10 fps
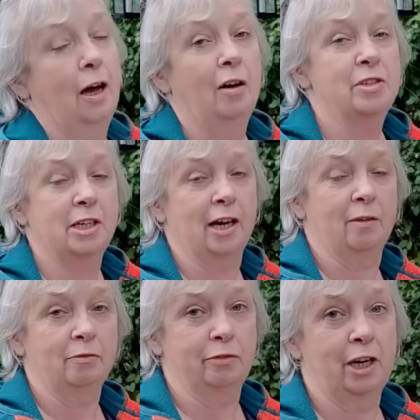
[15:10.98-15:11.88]
Obviously I
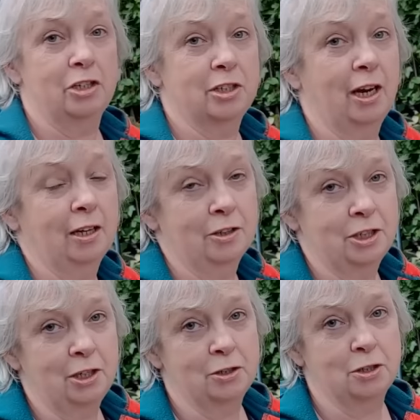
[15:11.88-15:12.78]
haven't finished and I'll
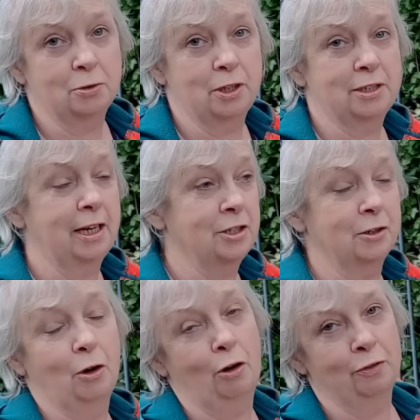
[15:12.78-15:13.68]
continue to do this
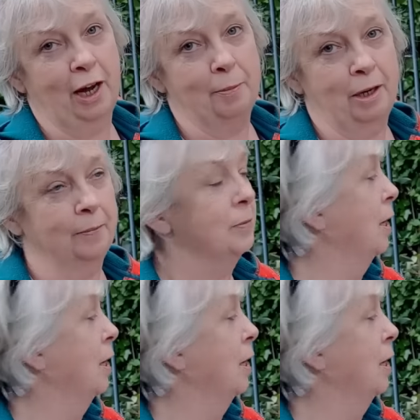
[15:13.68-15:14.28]
later off camera.